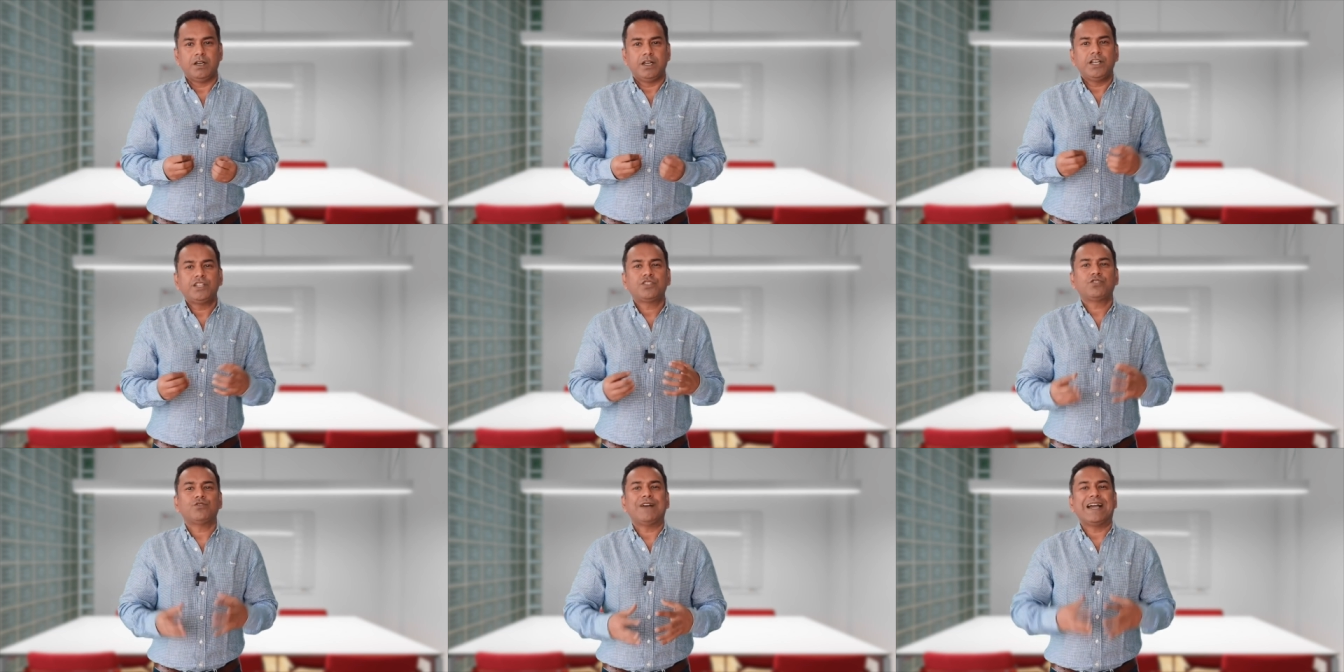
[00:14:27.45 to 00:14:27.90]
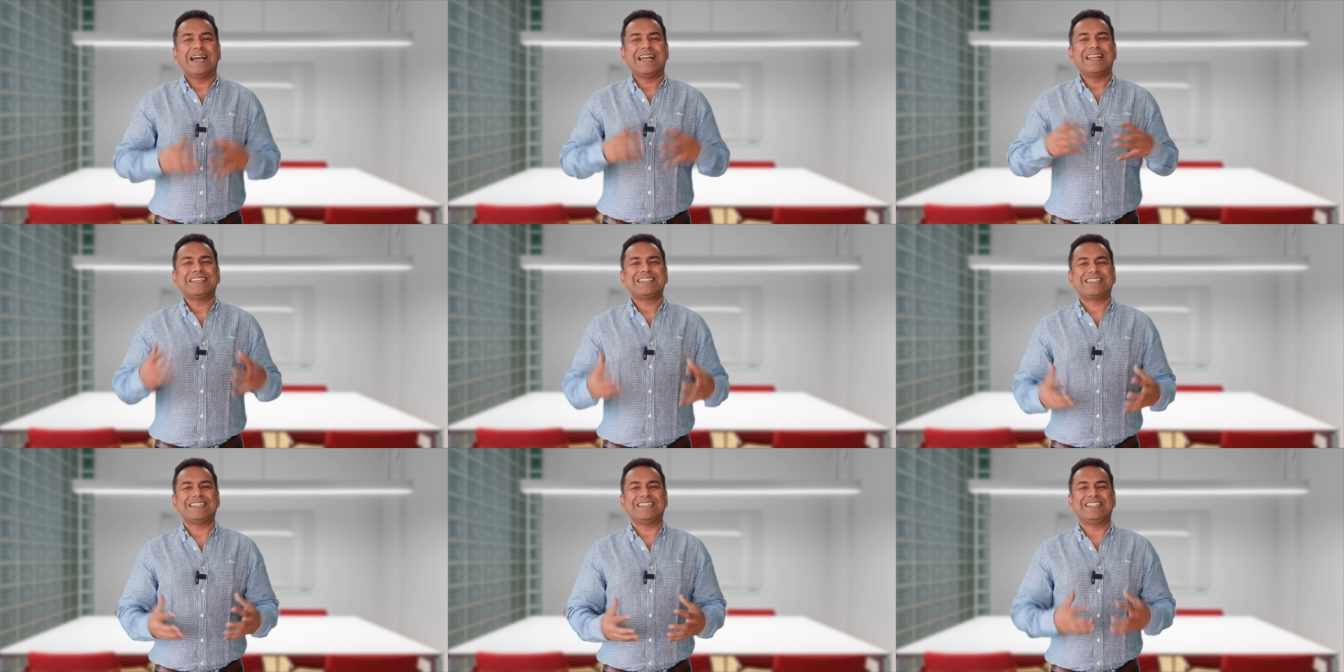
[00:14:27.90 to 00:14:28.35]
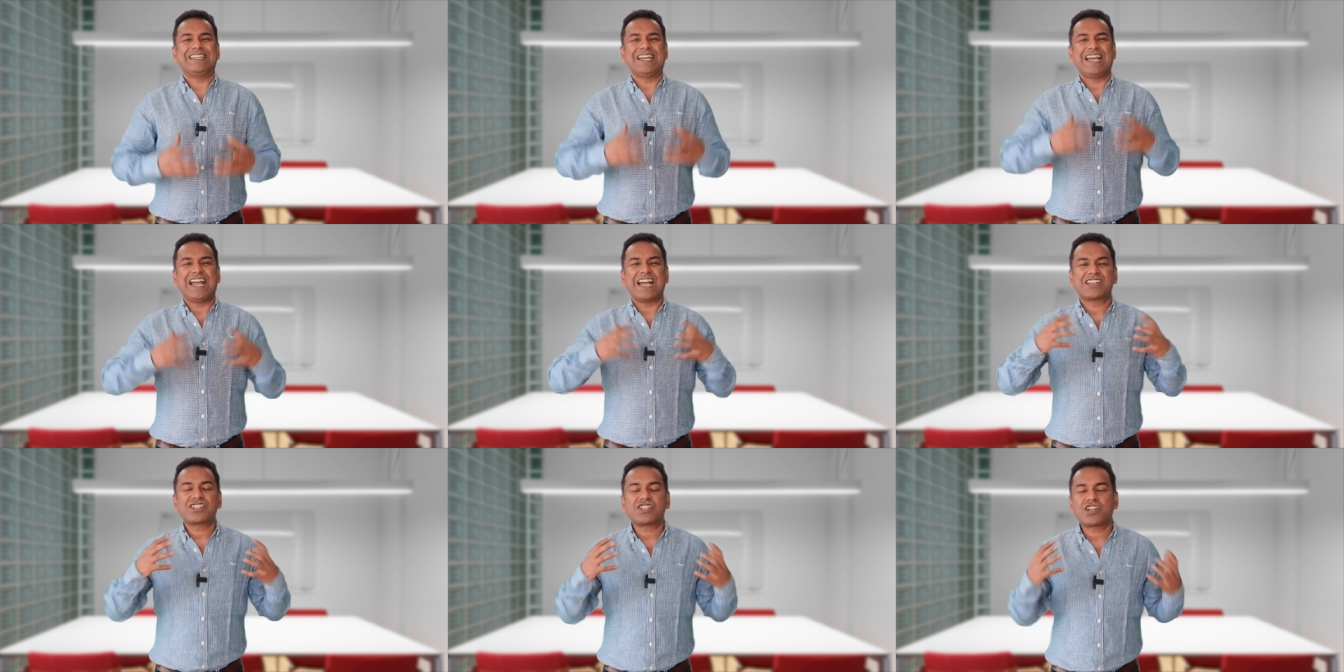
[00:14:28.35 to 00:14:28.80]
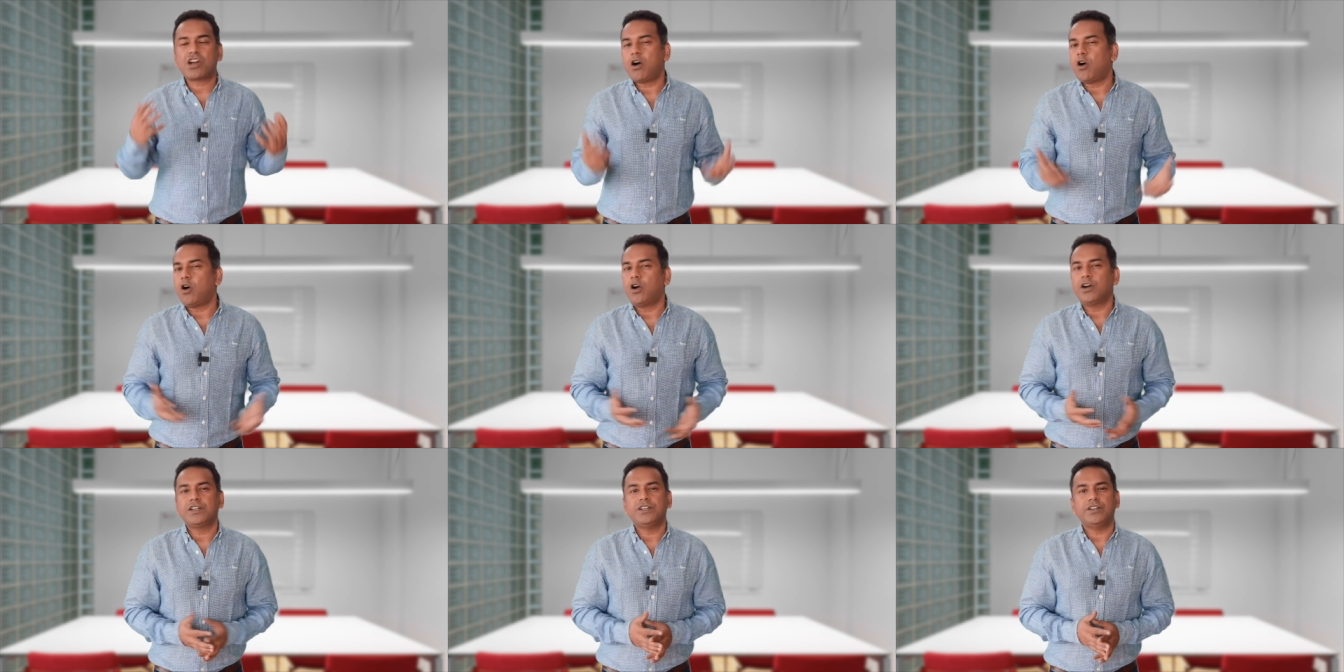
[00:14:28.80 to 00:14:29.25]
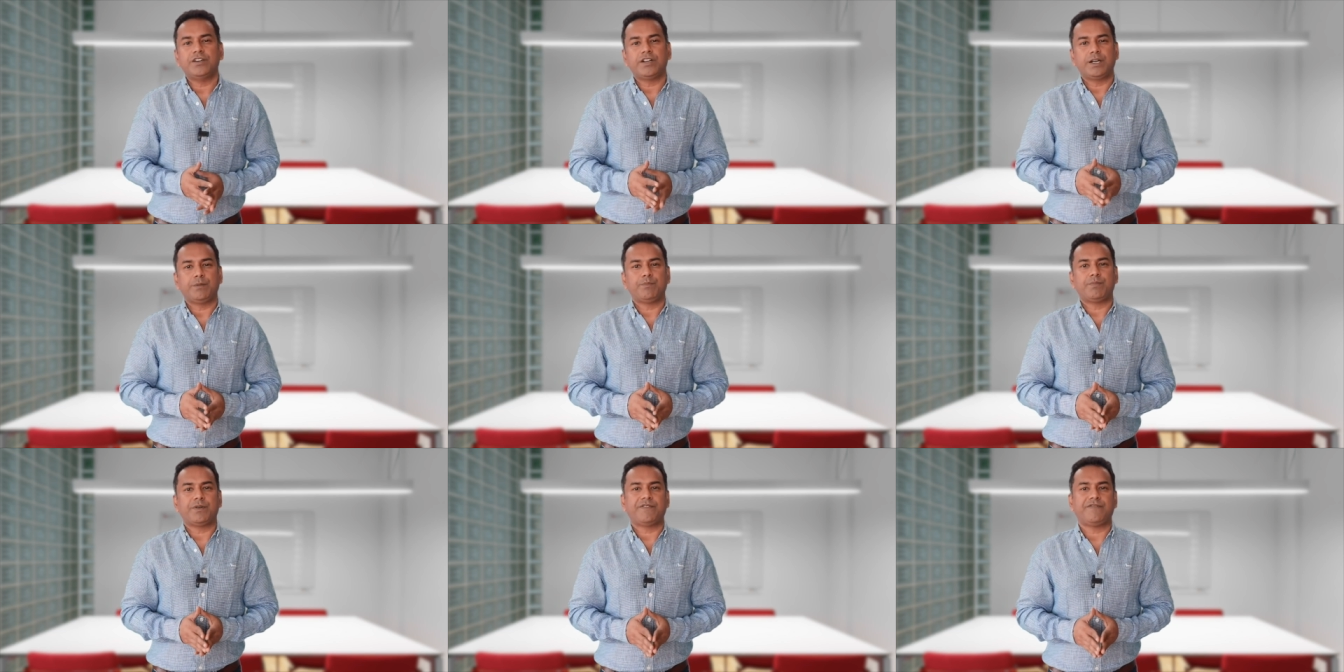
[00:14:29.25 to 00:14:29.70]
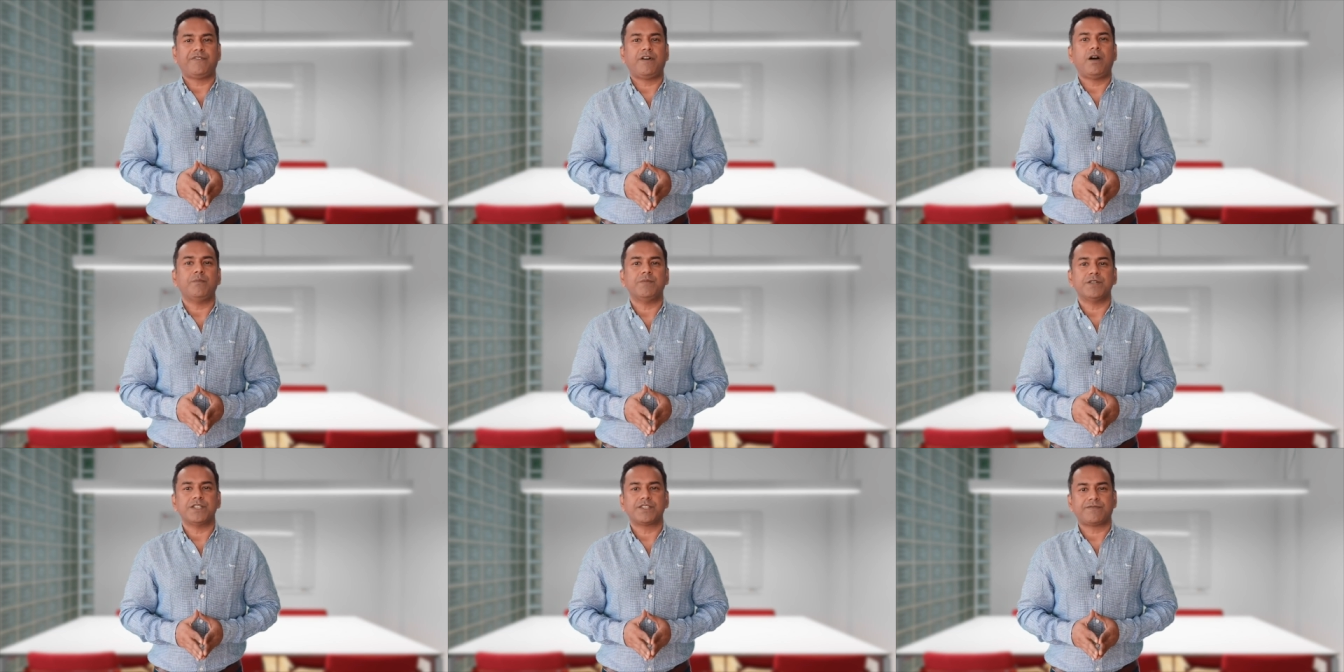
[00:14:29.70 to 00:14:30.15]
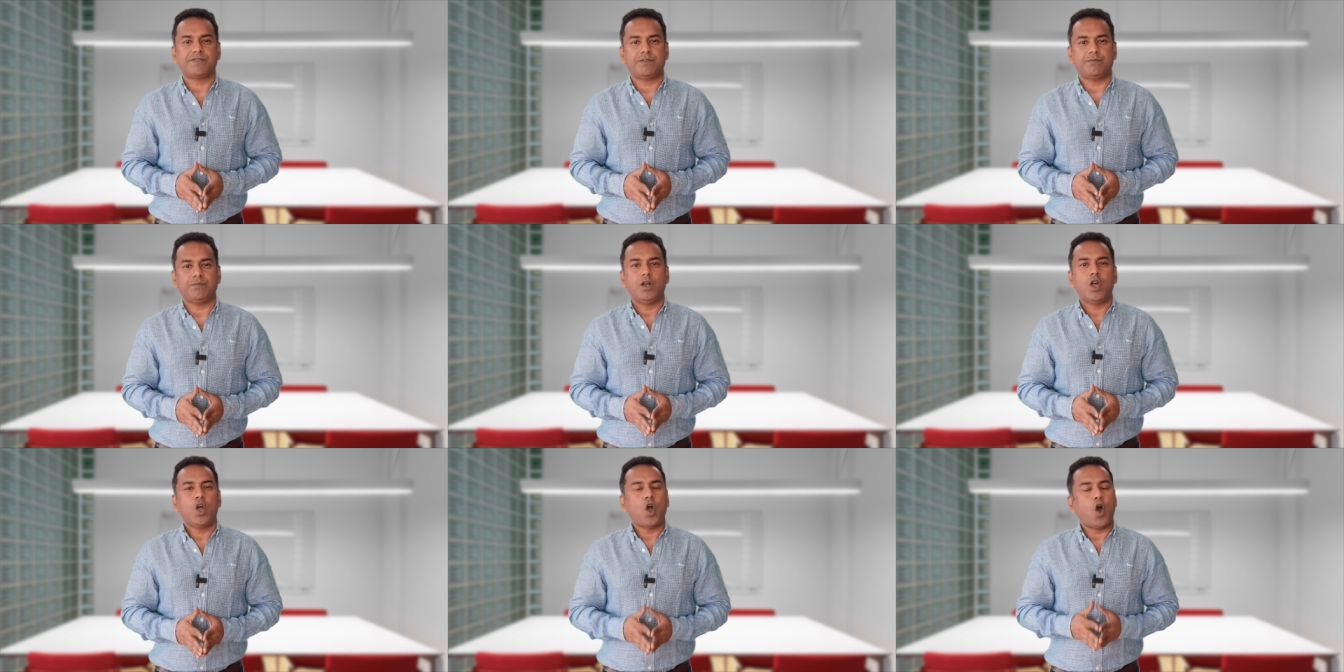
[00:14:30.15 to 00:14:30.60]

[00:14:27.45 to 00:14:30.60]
is to elicit the extraordinary performance from